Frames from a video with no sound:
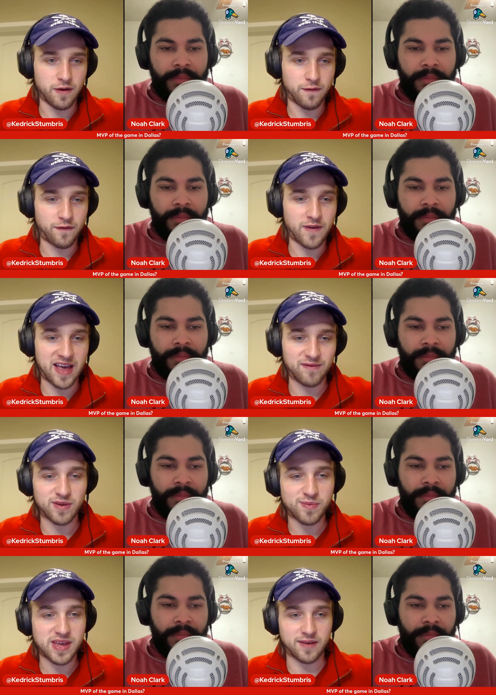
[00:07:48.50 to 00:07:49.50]
Speaker 1: Love
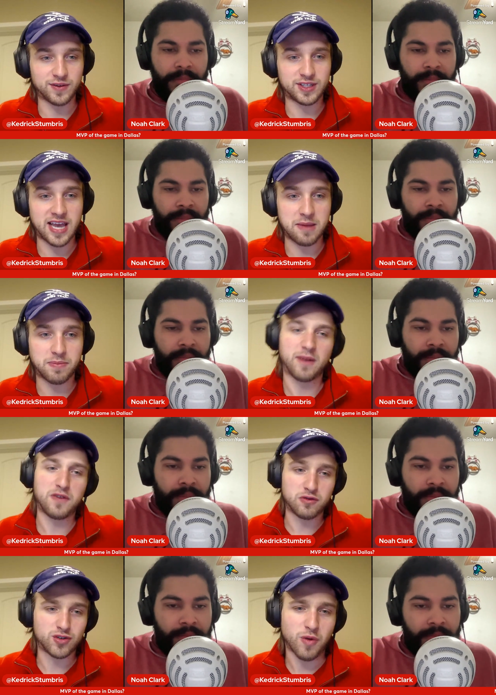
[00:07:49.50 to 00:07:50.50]
MVP of this game. But
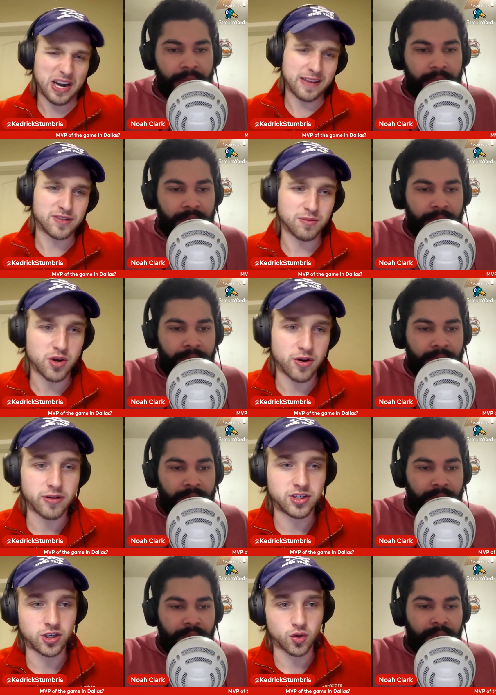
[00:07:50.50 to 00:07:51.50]
if you just want to give some
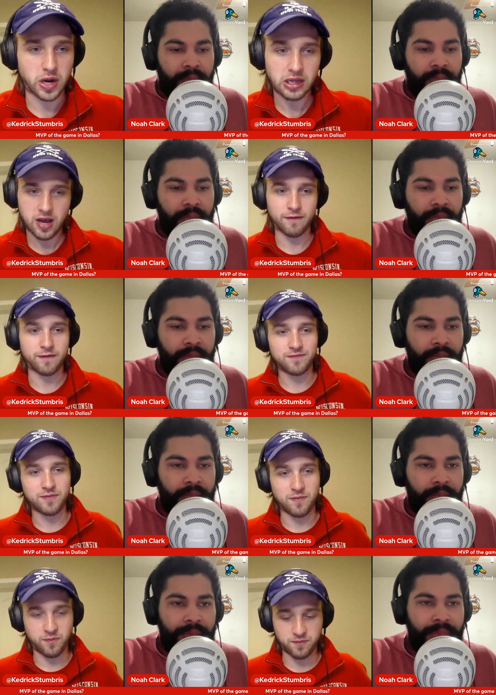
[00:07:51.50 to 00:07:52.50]
kudos to Jordan Love,
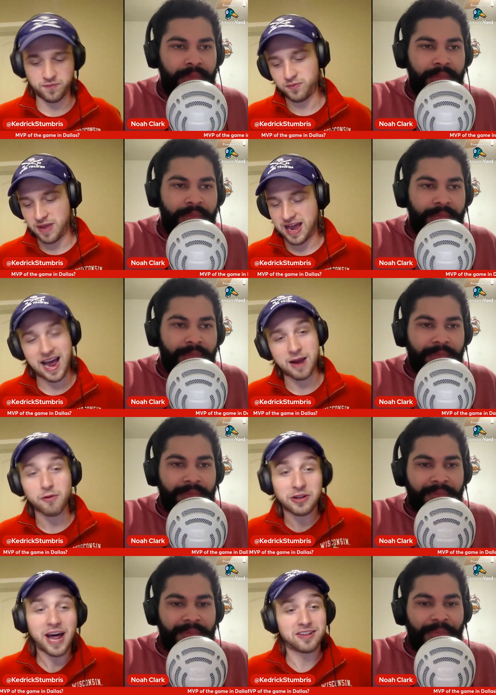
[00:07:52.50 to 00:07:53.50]
I
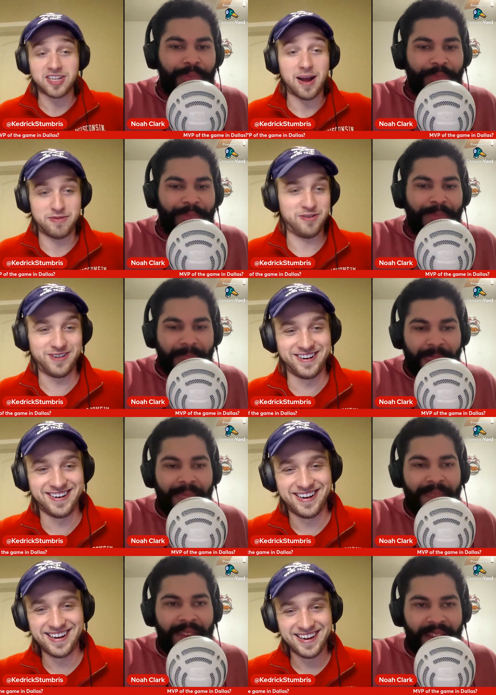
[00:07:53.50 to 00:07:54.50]
will not stop you.
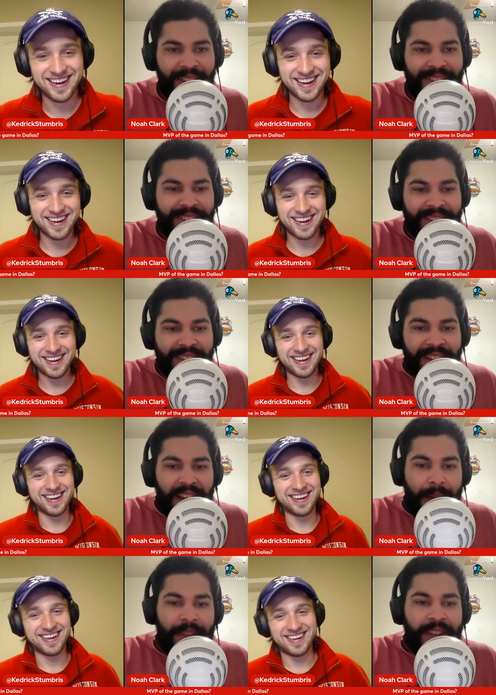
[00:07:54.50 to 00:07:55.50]
Speaker 2: Yeah,
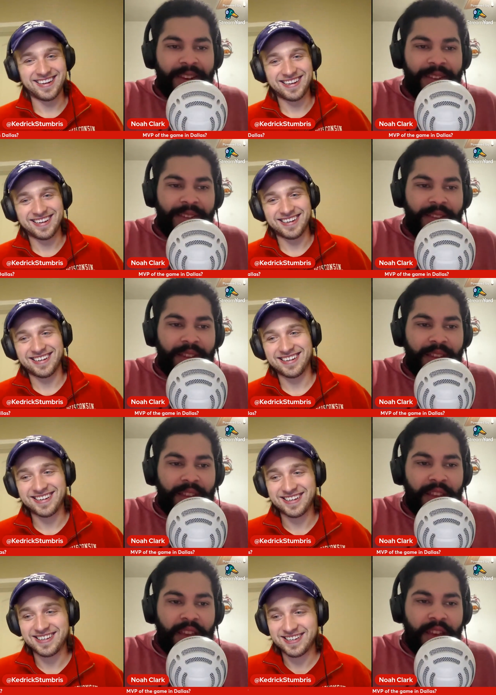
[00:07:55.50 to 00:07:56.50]
I mean,
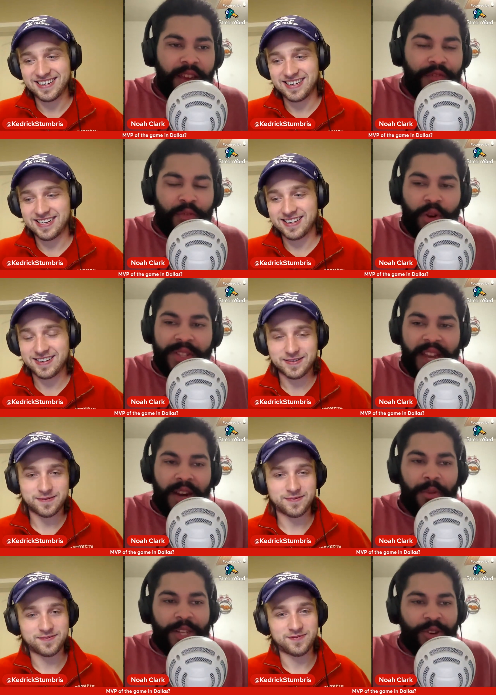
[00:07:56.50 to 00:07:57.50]
if we're taking
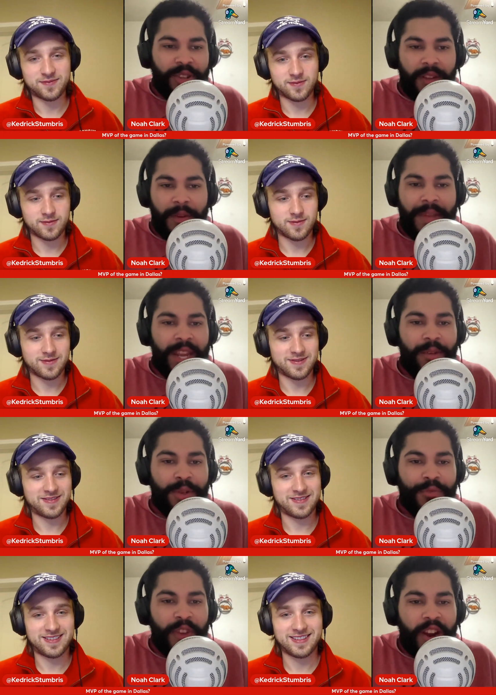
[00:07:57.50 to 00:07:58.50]
away Jordan Love, I mean, he
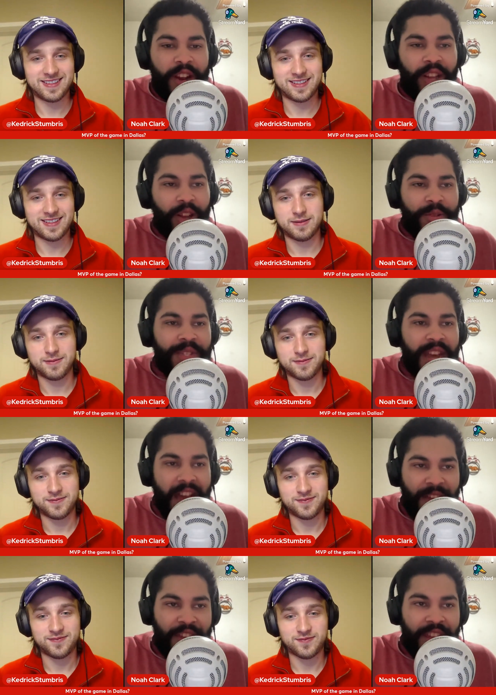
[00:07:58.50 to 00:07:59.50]
was very close to
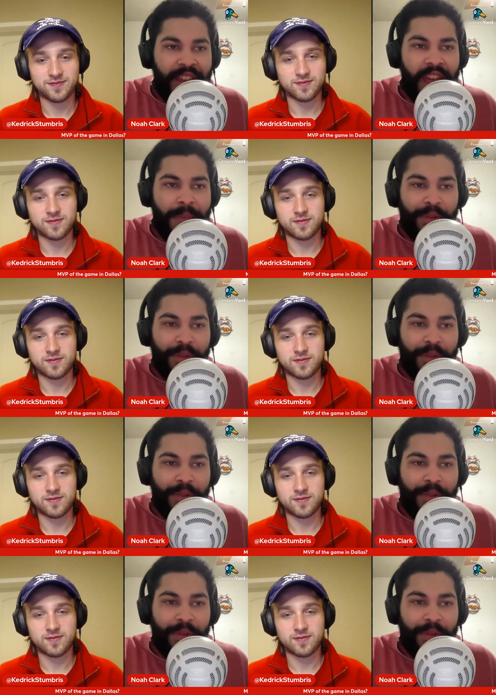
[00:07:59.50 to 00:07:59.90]
having a